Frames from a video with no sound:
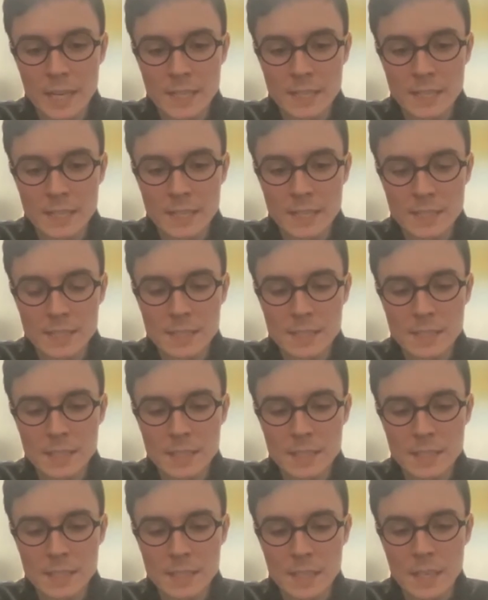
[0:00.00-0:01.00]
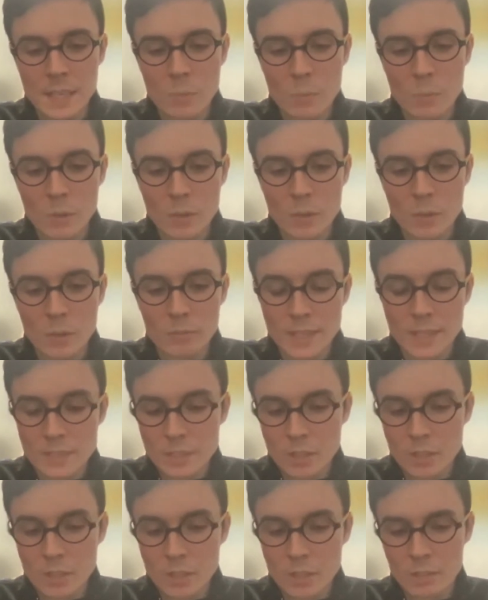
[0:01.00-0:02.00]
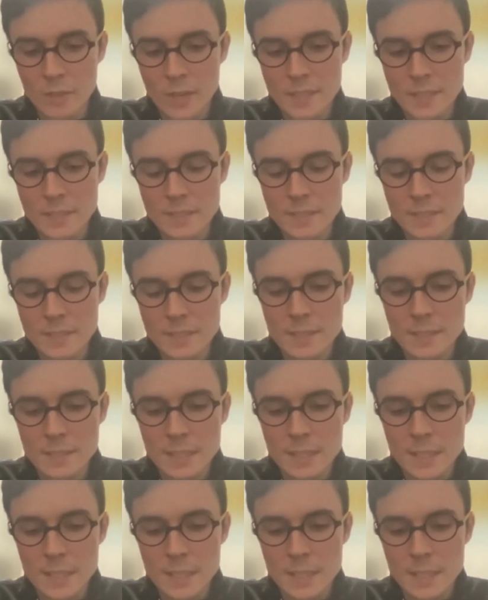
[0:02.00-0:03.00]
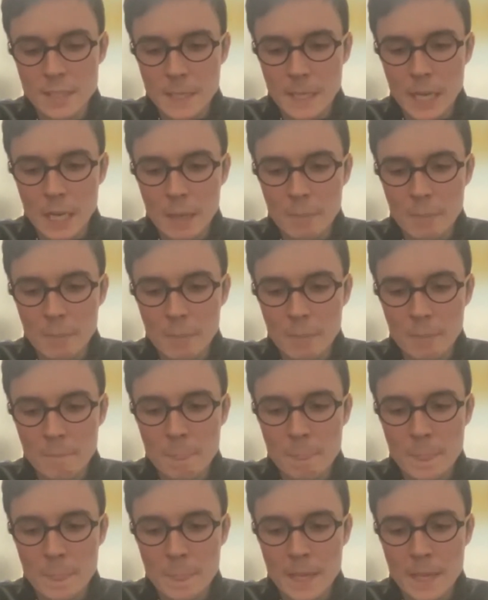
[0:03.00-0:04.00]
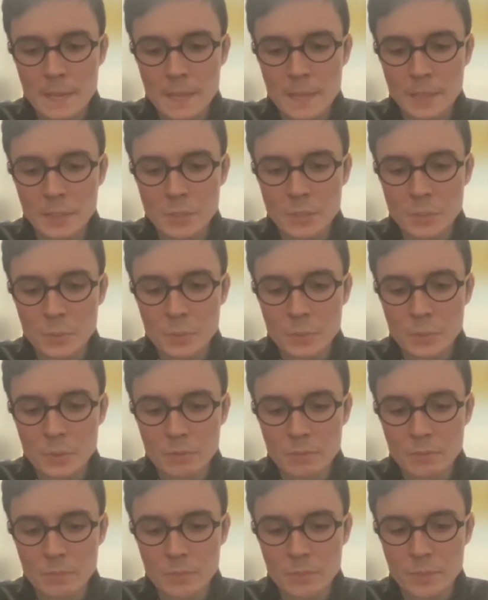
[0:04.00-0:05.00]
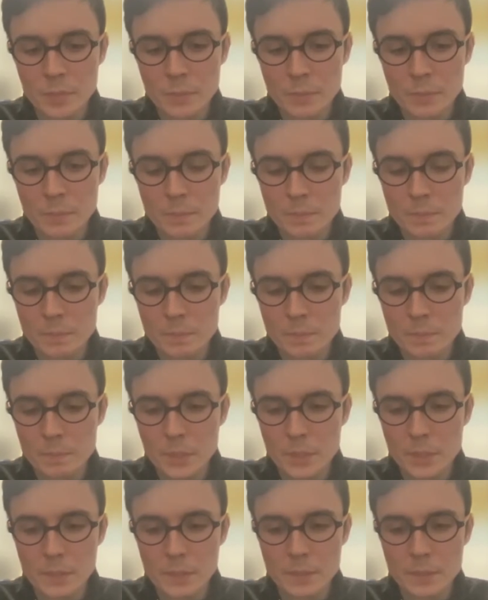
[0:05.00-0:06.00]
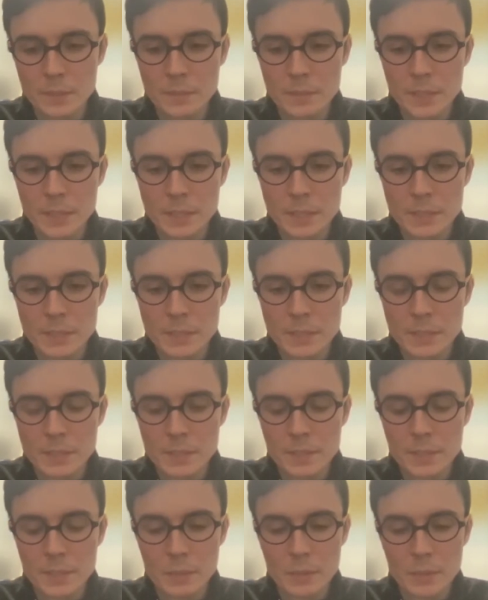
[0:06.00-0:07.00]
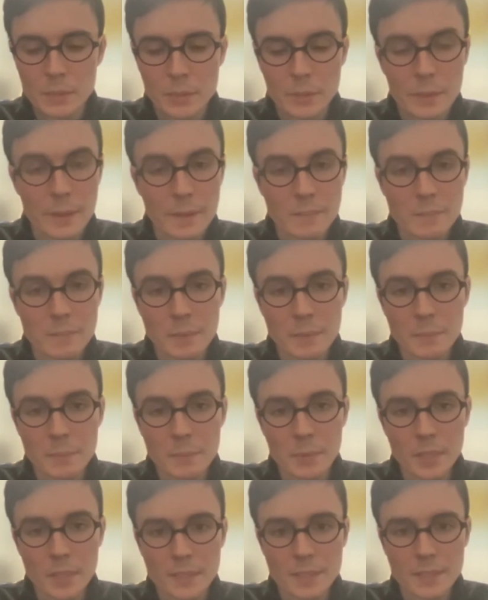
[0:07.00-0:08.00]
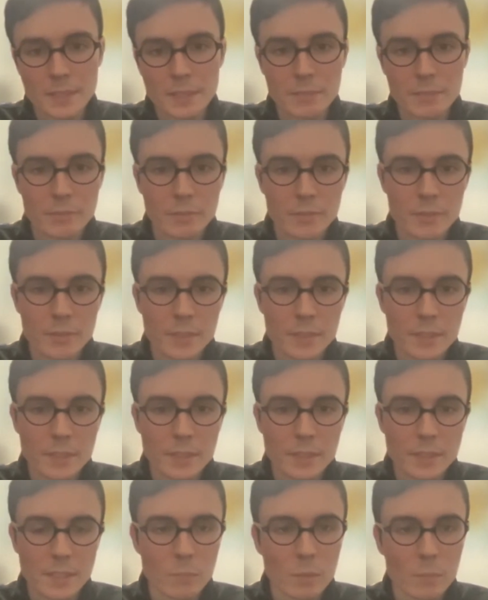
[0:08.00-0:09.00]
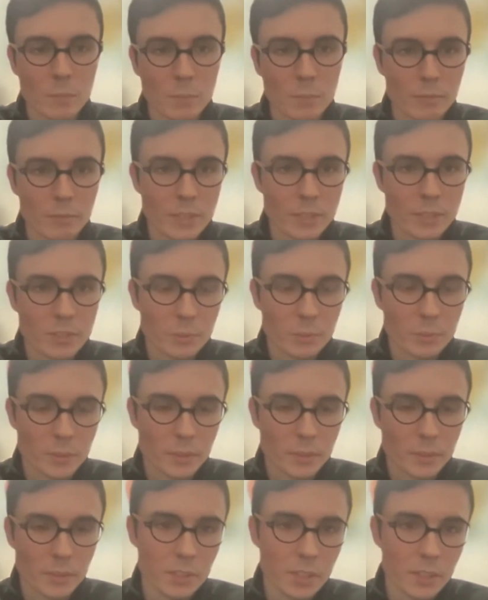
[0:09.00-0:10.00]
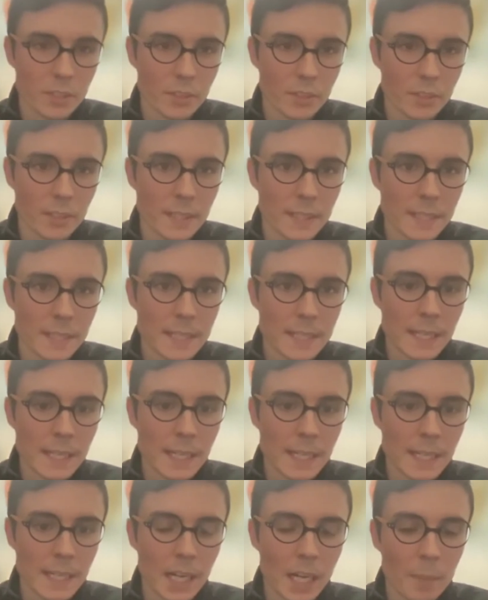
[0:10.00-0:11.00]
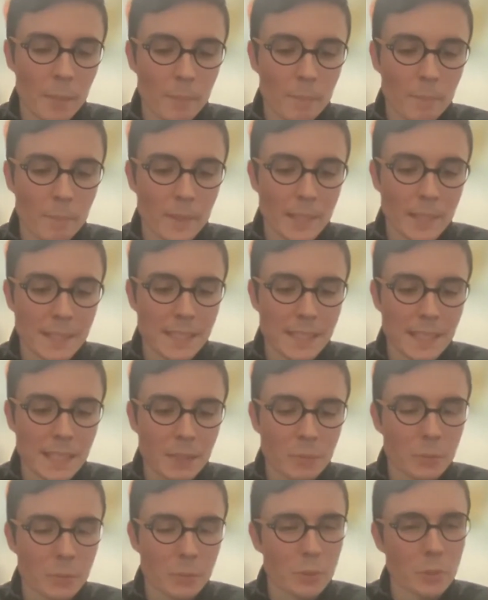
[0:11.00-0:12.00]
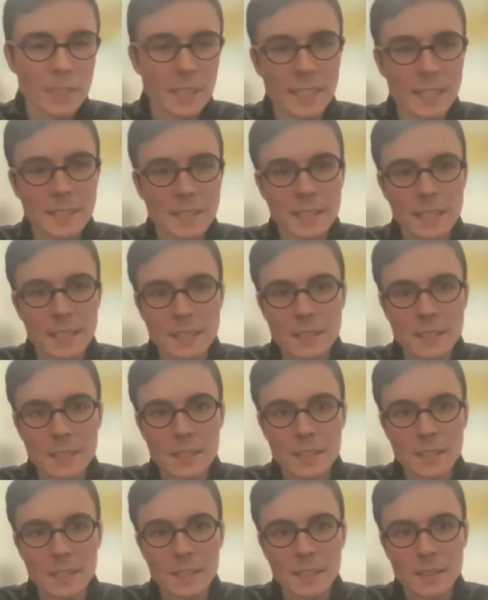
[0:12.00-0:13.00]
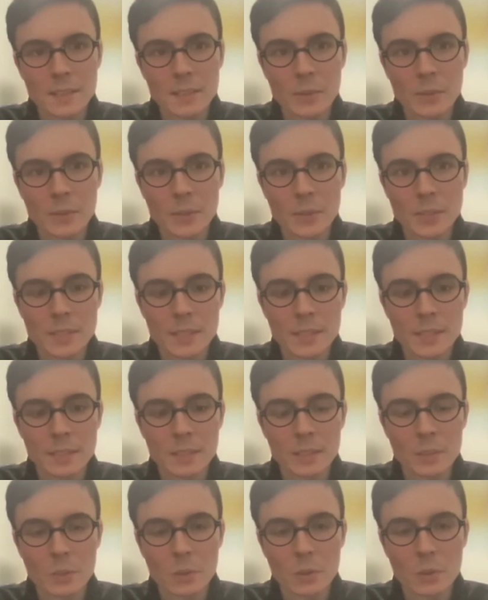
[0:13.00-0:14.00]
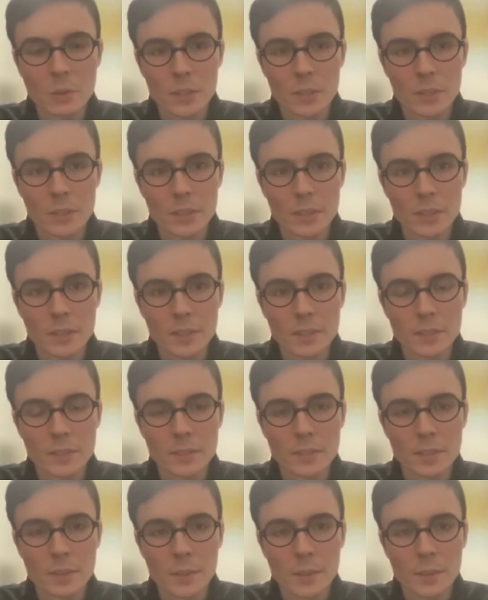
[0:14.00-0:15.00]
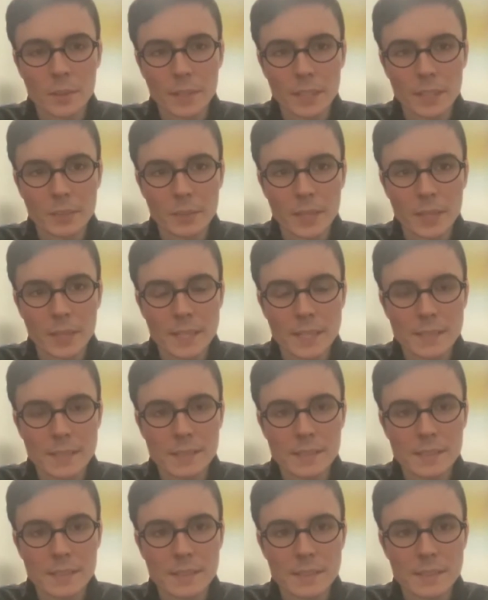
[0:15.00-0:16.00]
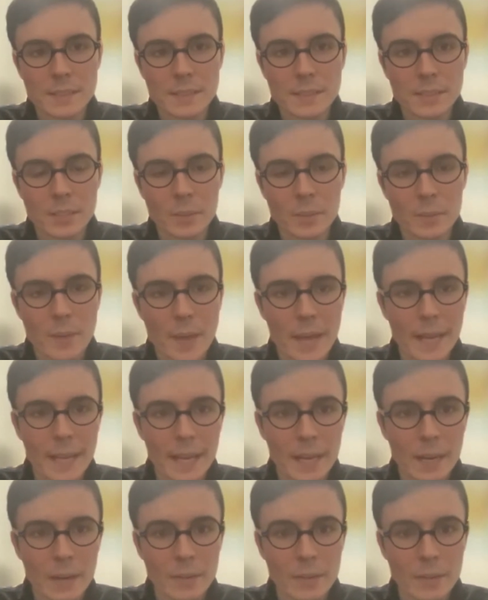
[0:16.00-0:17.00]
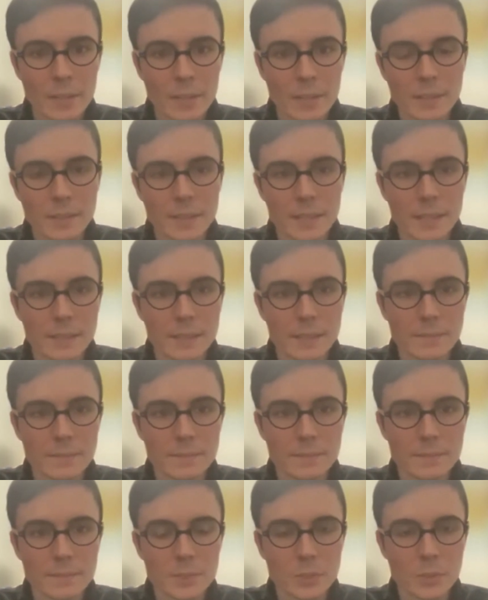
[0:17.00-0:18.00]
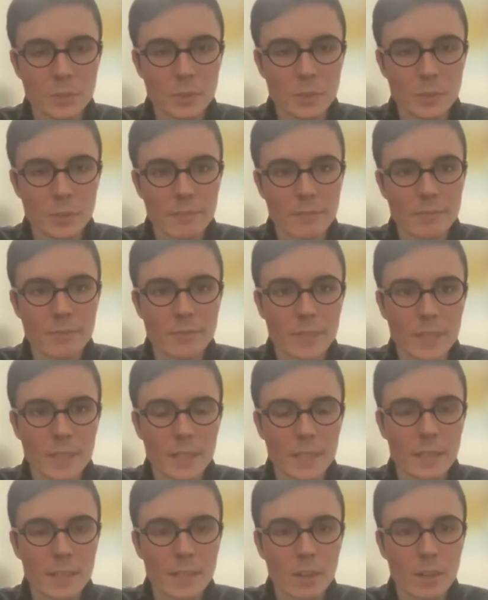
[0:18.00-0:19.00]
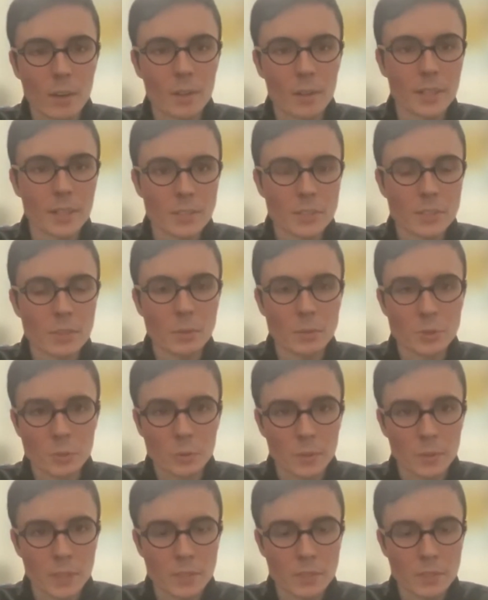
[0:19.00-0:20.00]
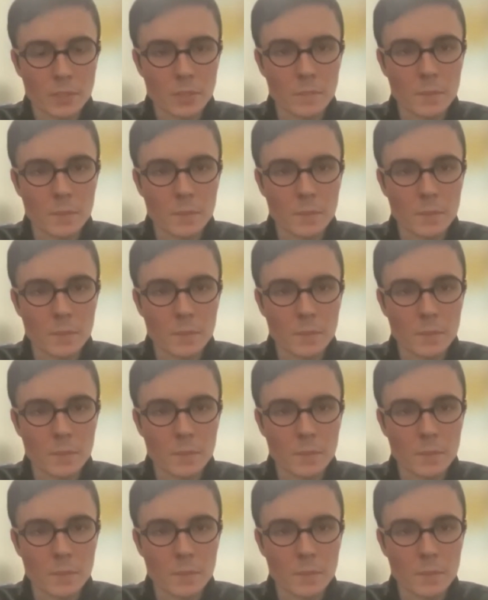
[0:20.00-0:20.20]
guys are friends, and then you're sort of, put into something where you now have to be productive, somewhat professional with each other. Would you say that's easier, or is it a little harder knowing that you guys, hang out and sort of have already a social relationship